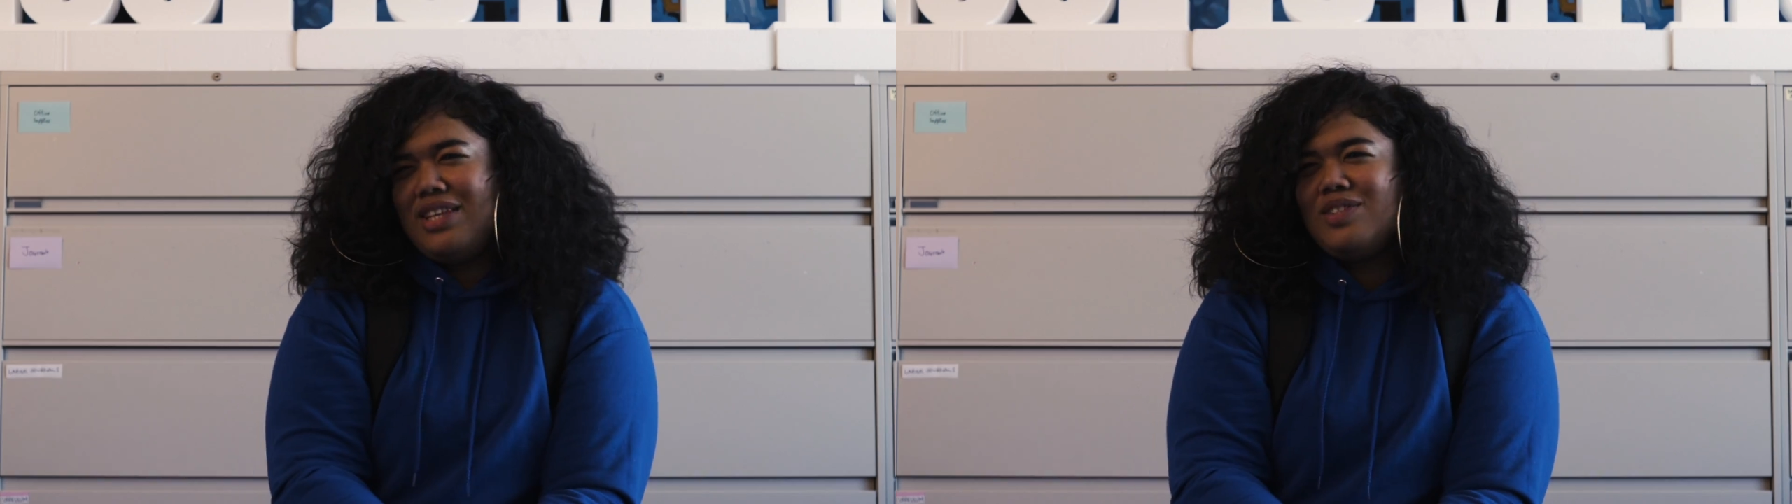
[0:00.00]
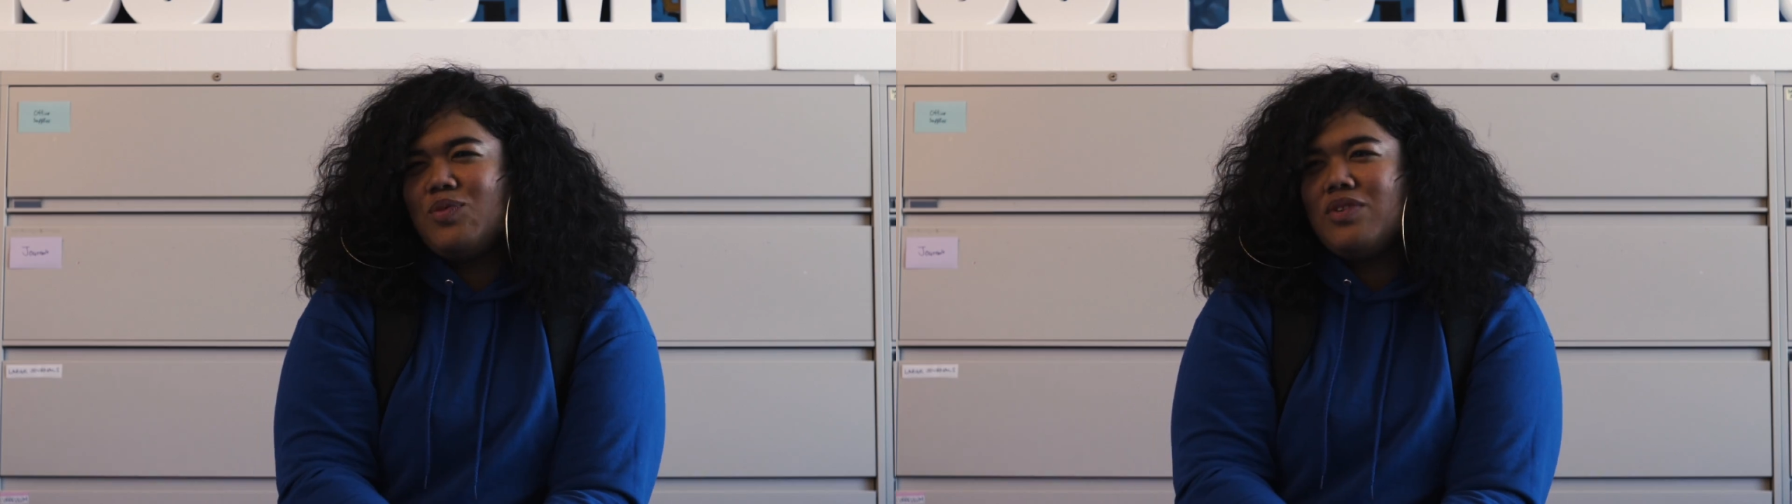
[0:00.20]

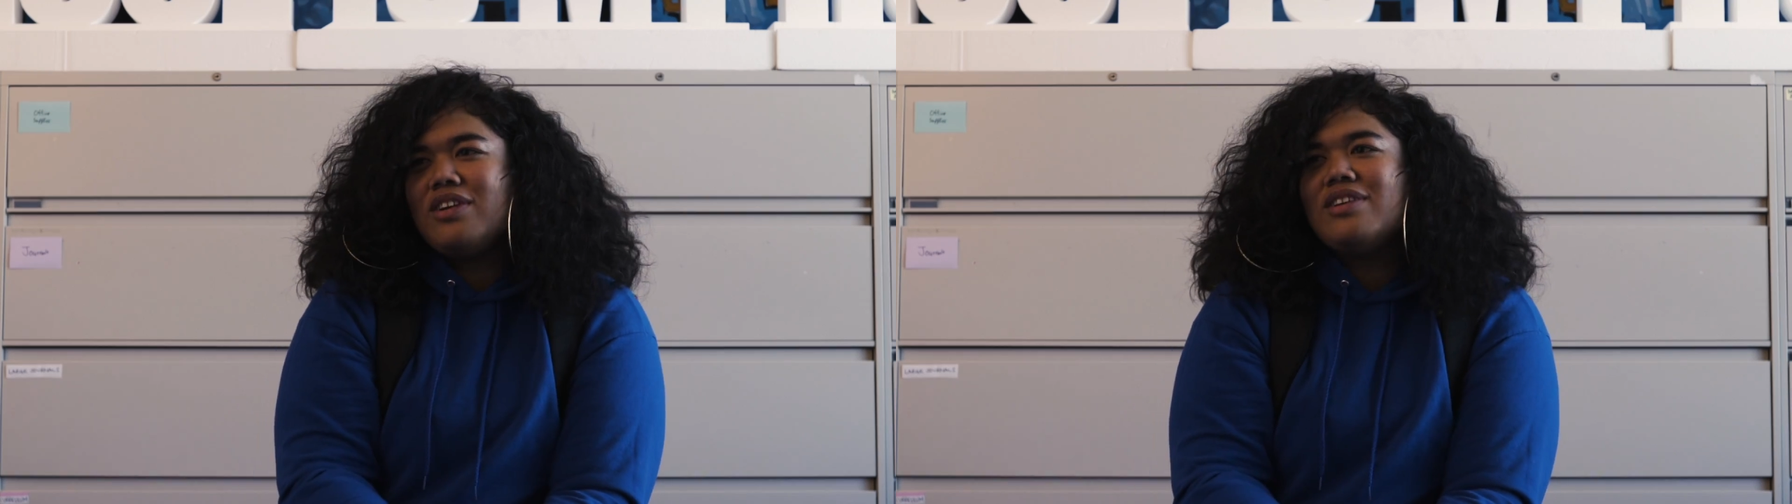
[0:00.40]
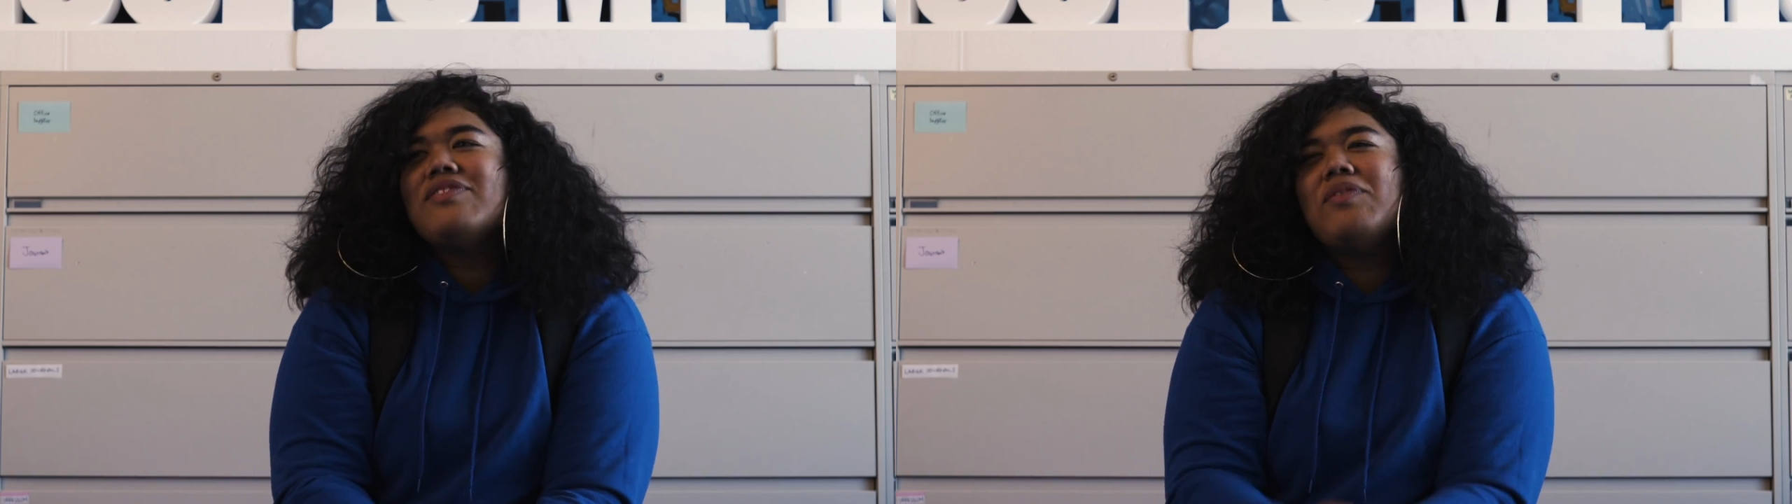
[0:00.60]
That's the
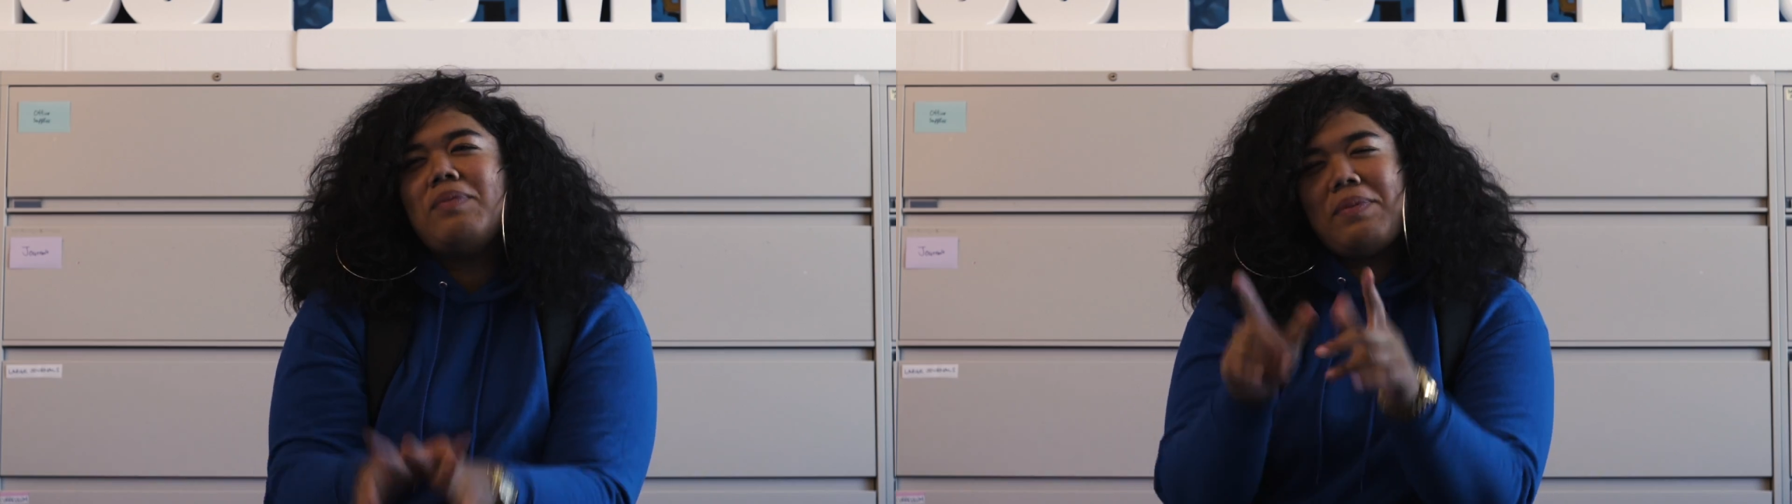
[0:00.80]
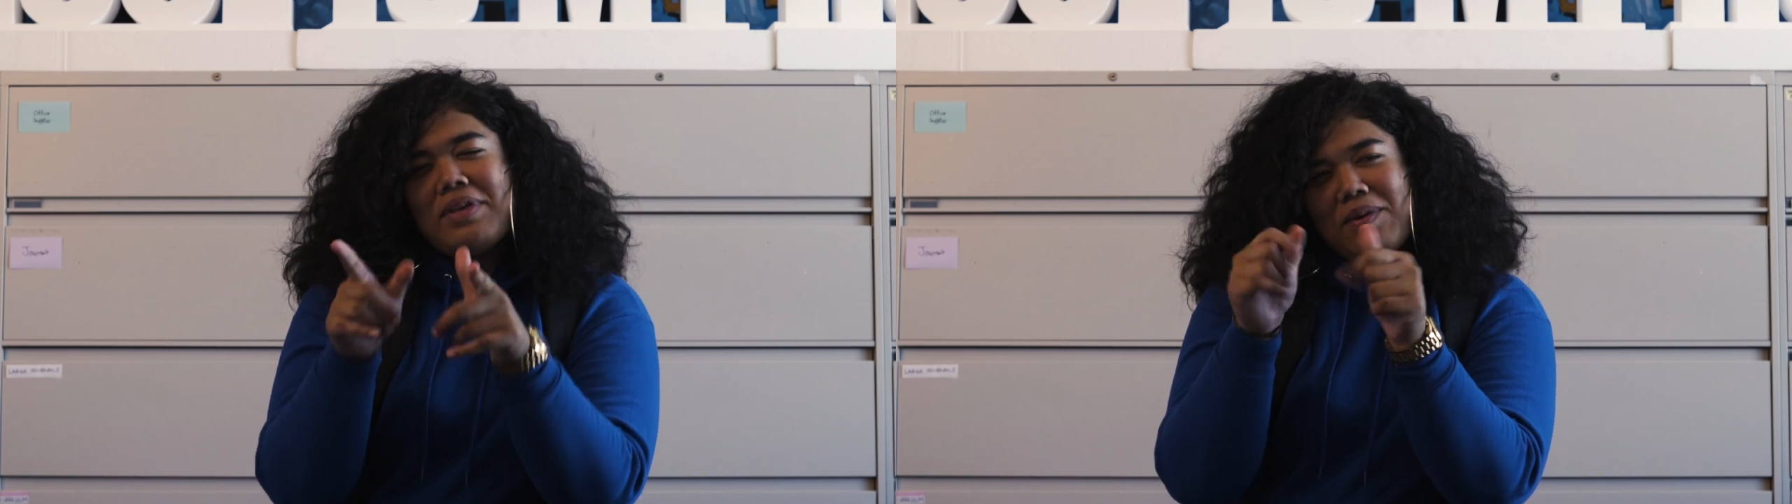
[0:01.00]
word,
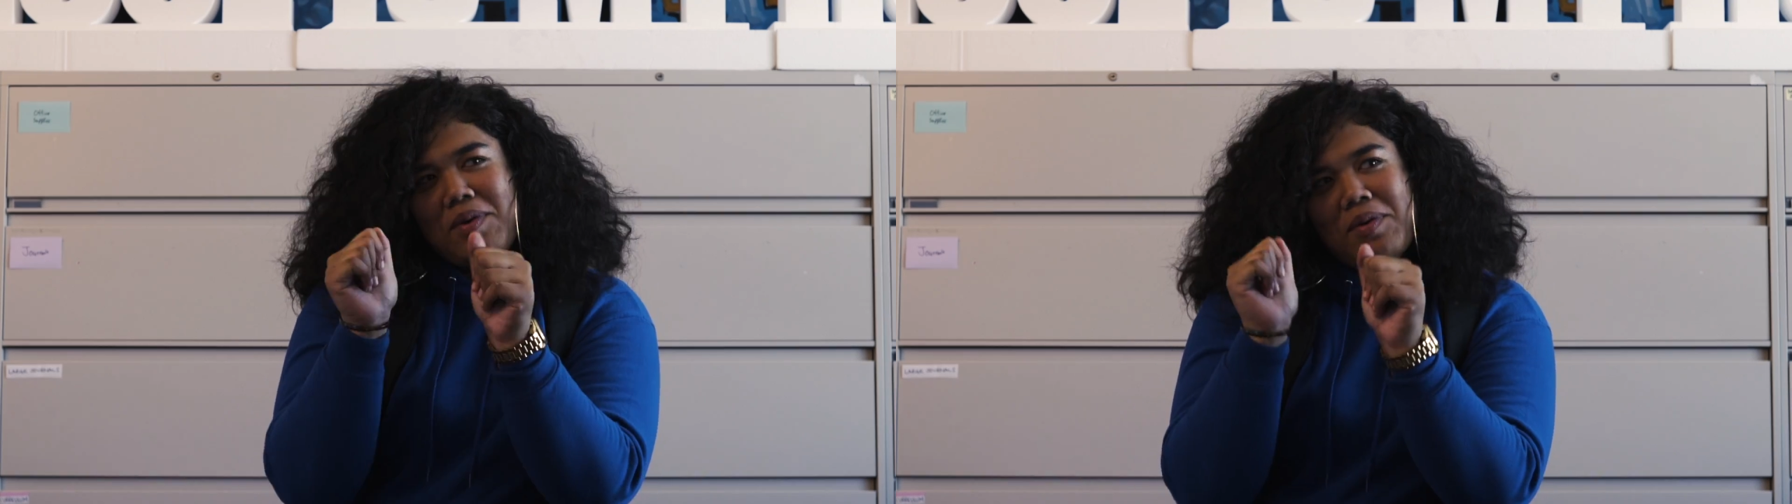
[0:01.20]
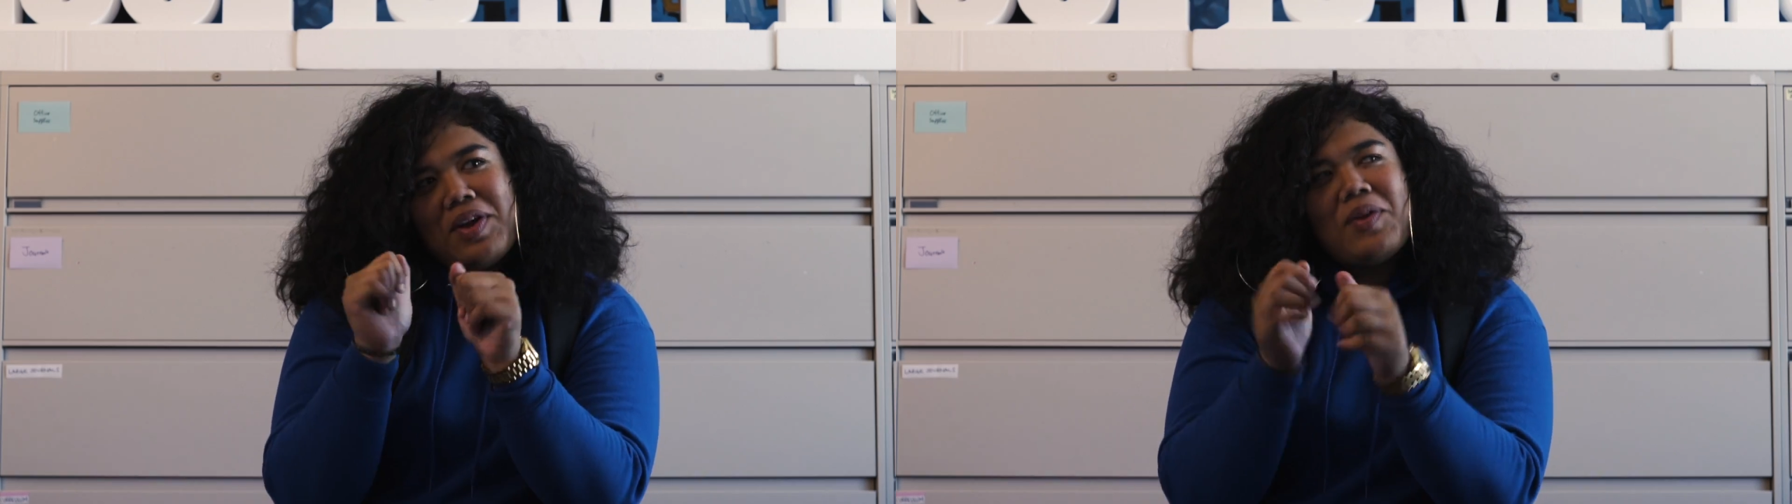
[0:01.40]

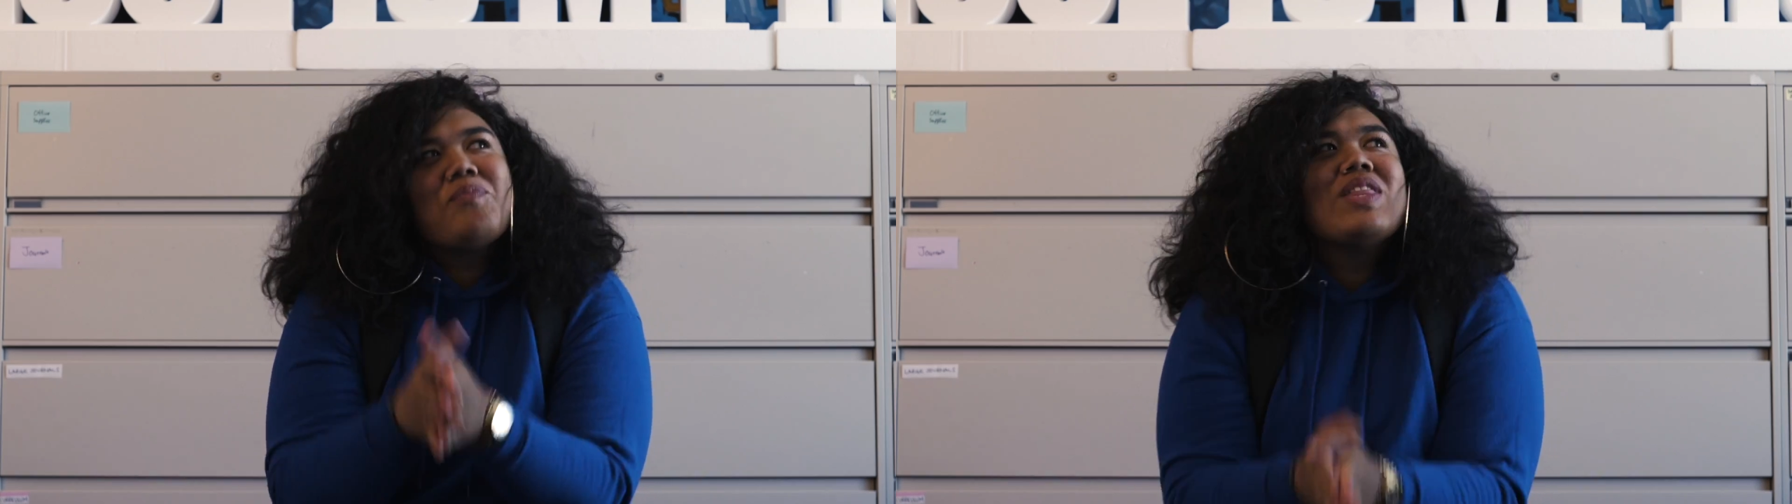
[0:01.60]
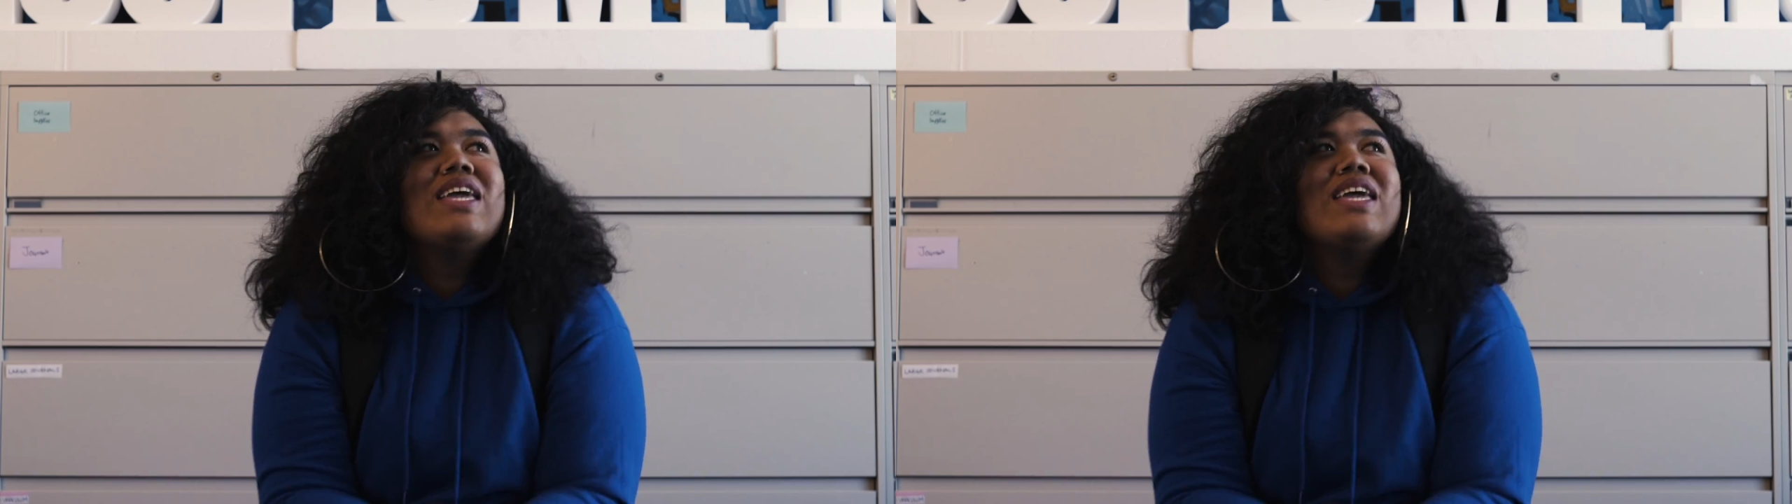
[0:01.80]
hold on.